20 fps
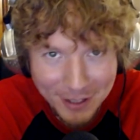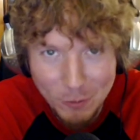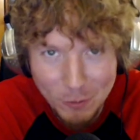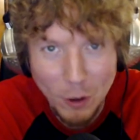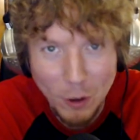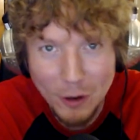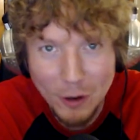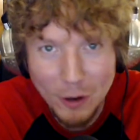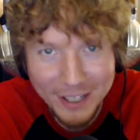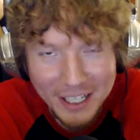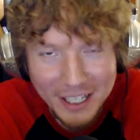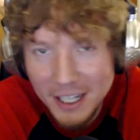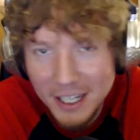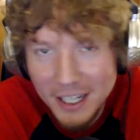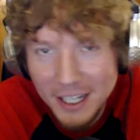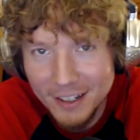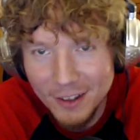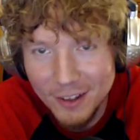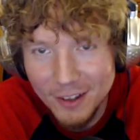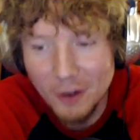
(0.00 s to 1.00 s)
walking
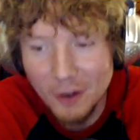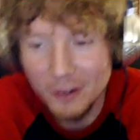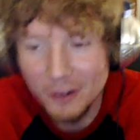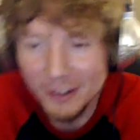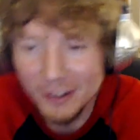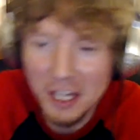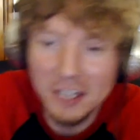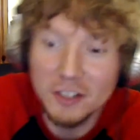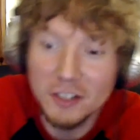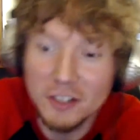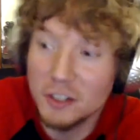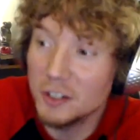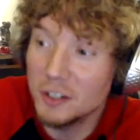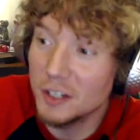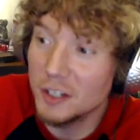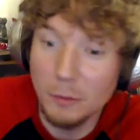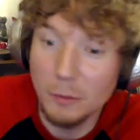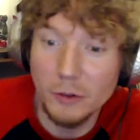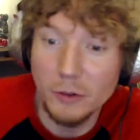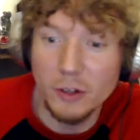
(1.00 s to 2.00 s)
into the arcade, just
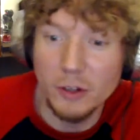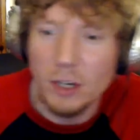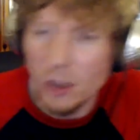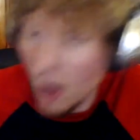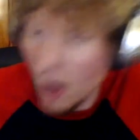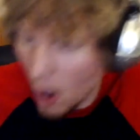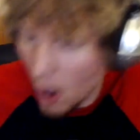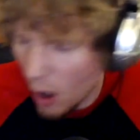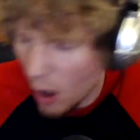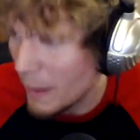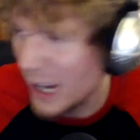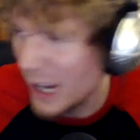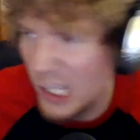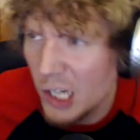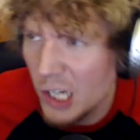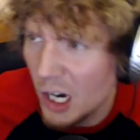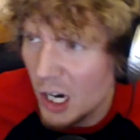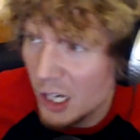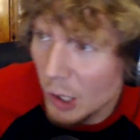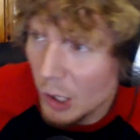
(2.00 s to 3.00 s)
stumbling in there. Oh my
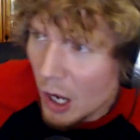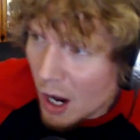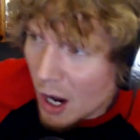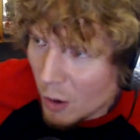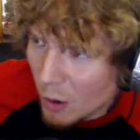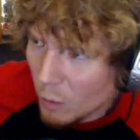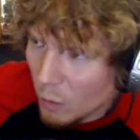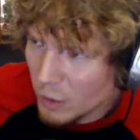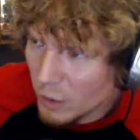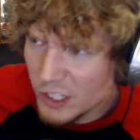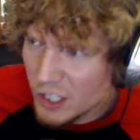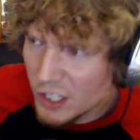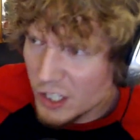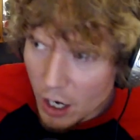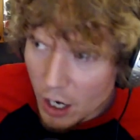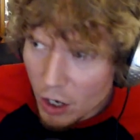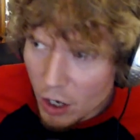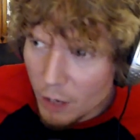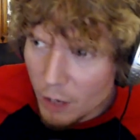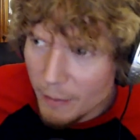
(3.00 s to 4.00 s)
god, what is
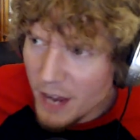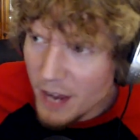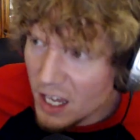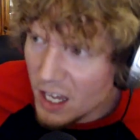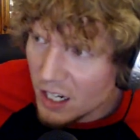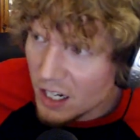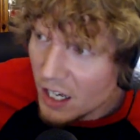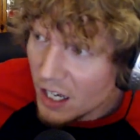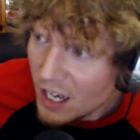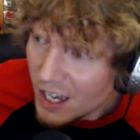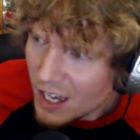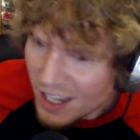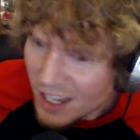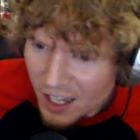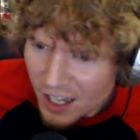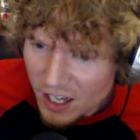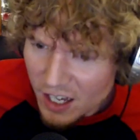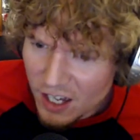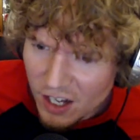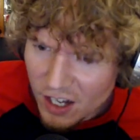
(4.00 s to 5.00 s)
he? Oh man,
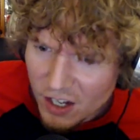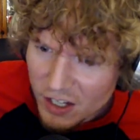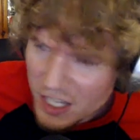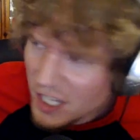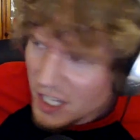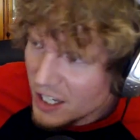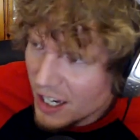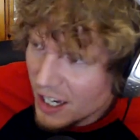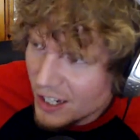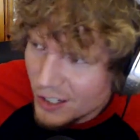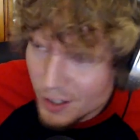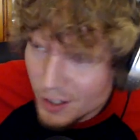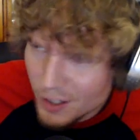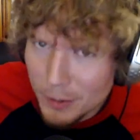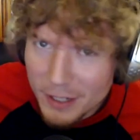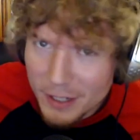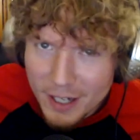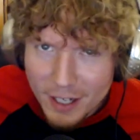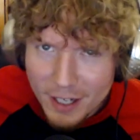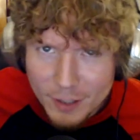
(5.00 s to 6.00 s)
oh he
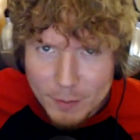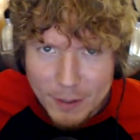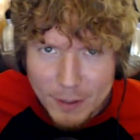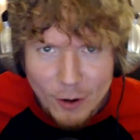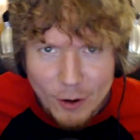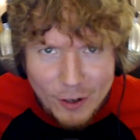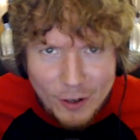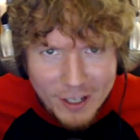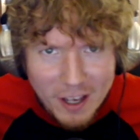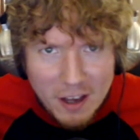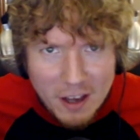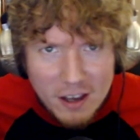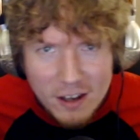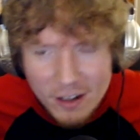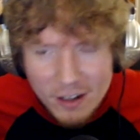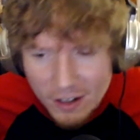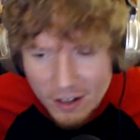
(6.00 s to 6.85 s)
just beat X-Men Arcade.